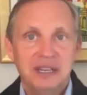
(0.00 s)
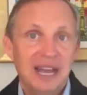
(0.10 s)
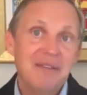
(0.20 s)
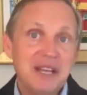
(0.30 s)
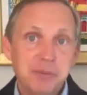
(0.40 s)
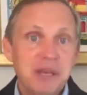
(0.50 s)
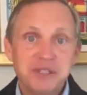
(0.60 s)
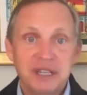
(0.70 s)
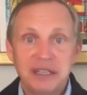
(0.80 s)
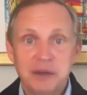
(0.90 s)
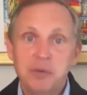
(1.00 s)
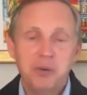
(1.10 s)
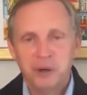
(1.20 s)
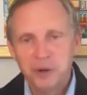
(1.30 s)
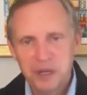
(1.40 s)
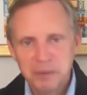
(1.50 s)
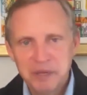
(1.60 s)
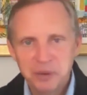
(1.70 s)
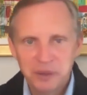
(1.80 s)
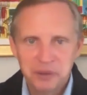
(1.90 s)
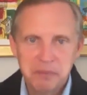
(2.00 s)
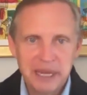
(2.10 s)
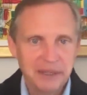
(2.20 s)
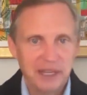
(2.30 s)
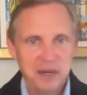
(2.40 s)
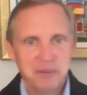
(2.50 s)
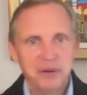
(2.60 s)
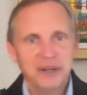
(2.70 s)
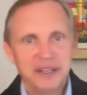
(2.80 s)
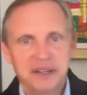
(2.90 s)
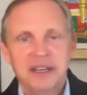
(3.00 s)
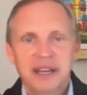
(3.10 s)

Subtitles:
And that's basically what we're going to be doing with the main library.